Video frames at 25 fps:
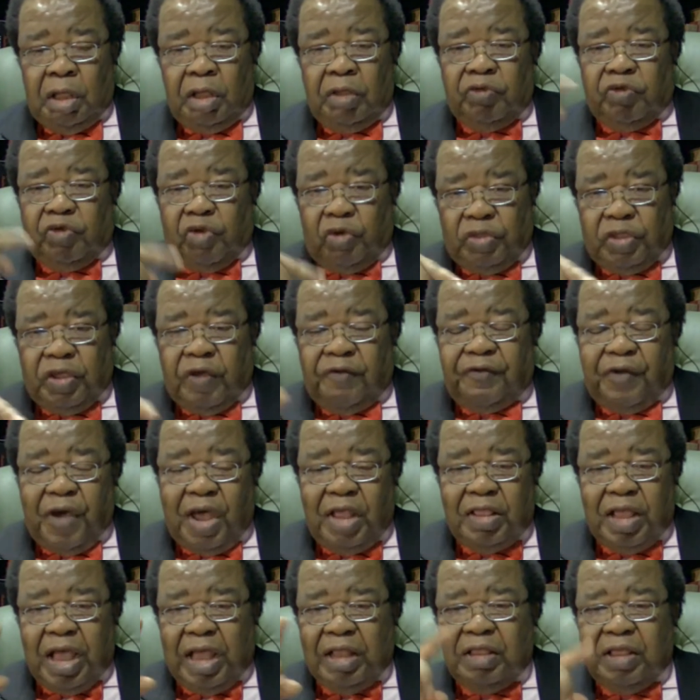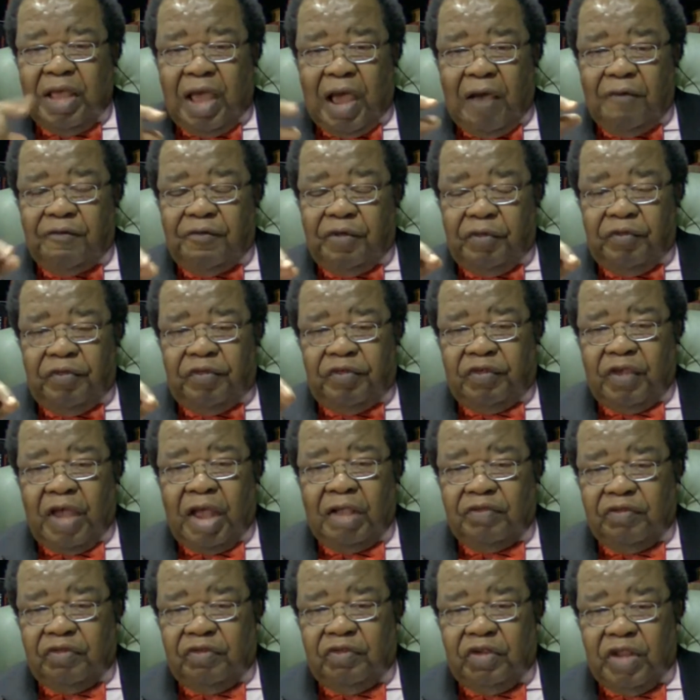into the fact that they haven't
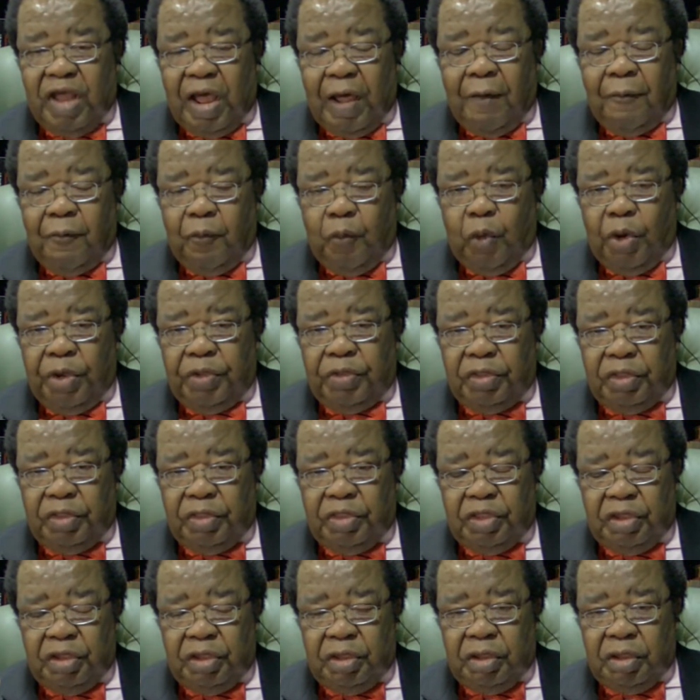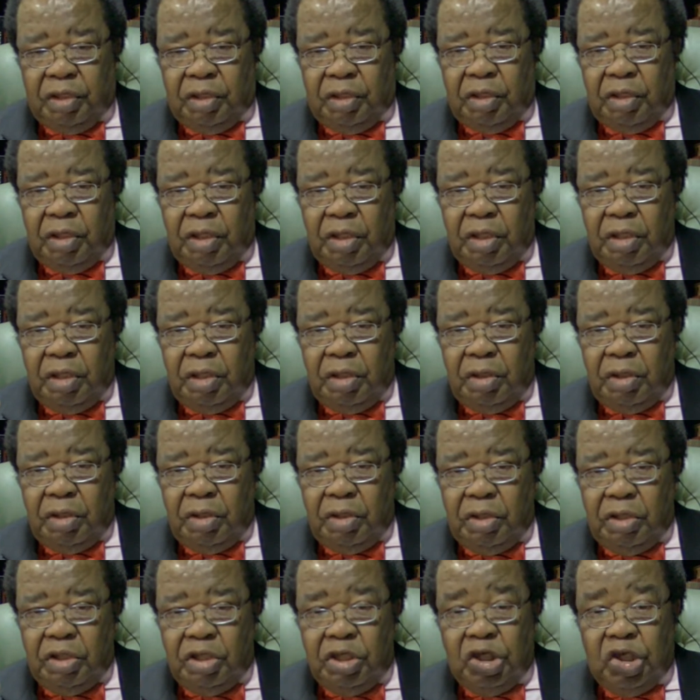sat down with the
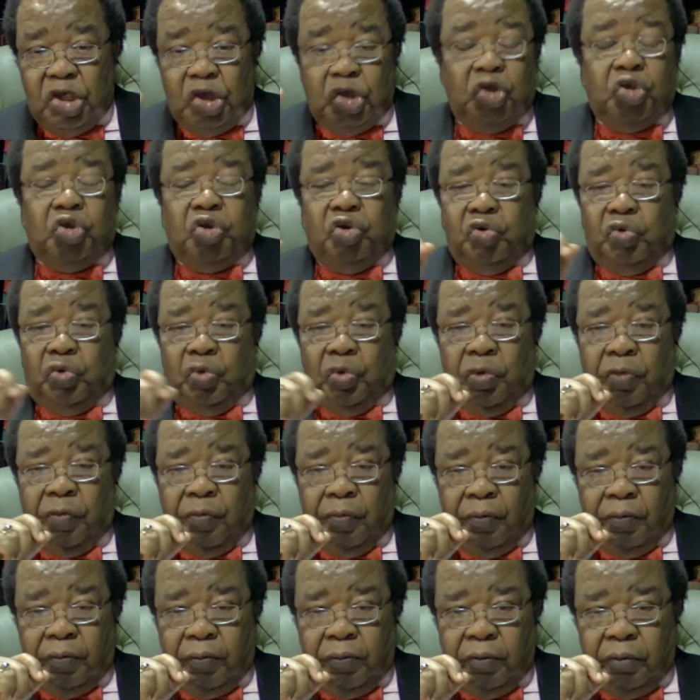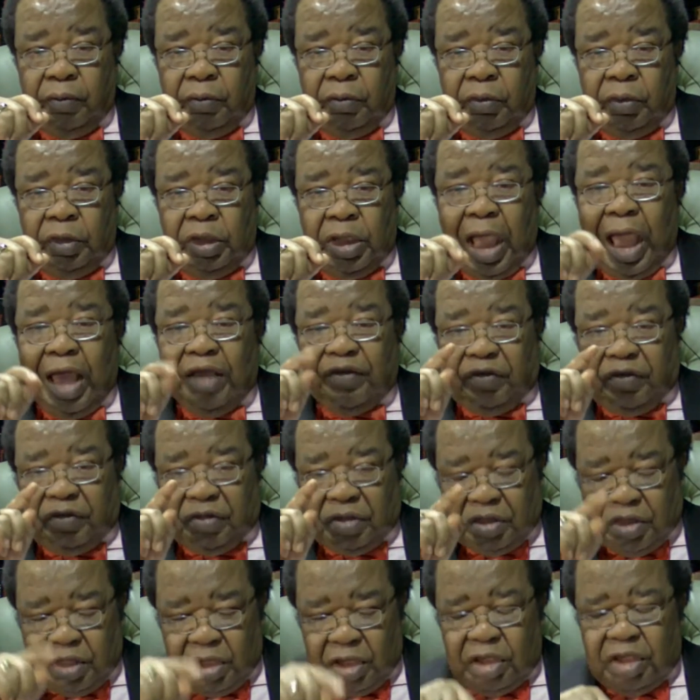EU. I
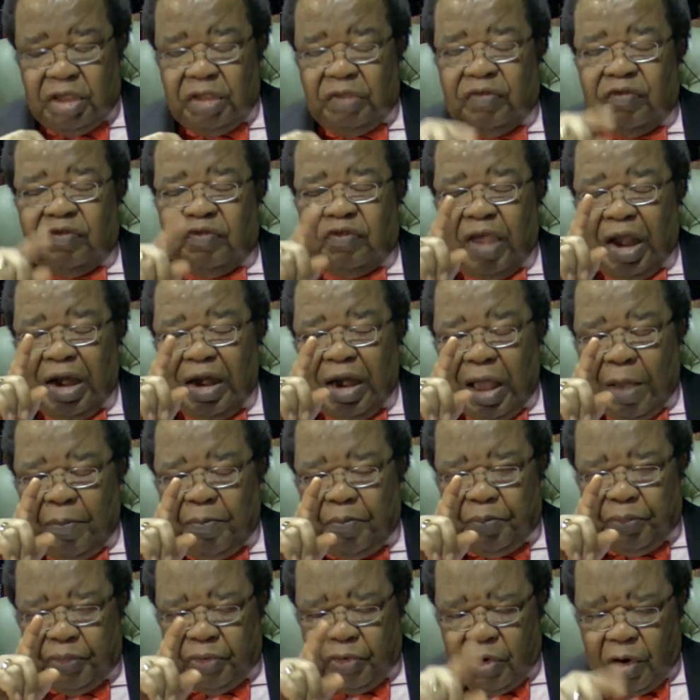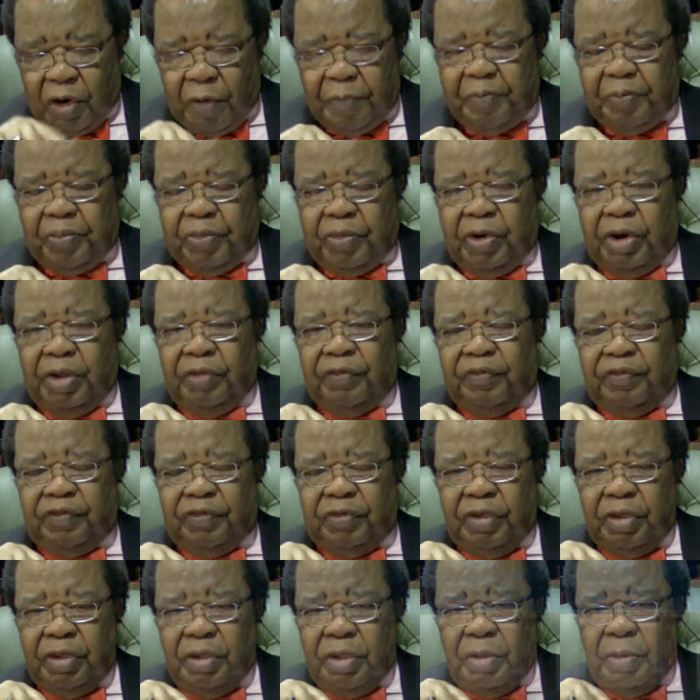think it's an
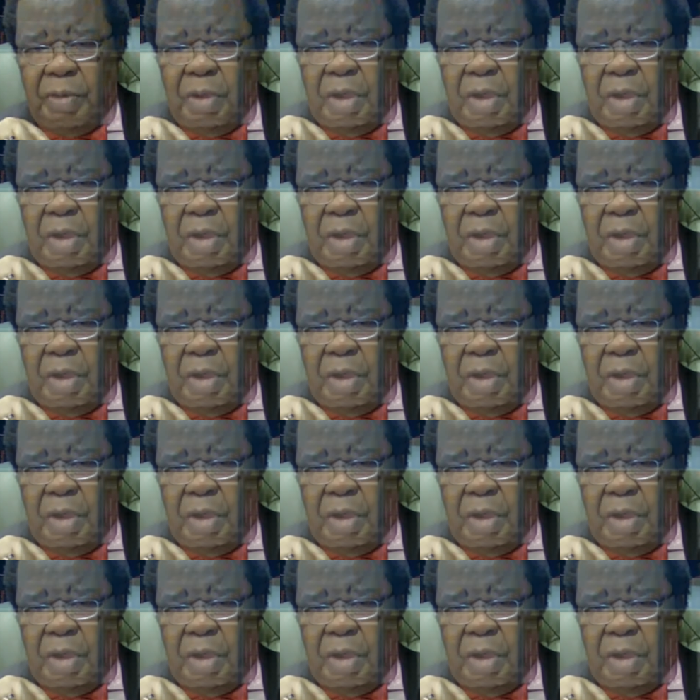appropriate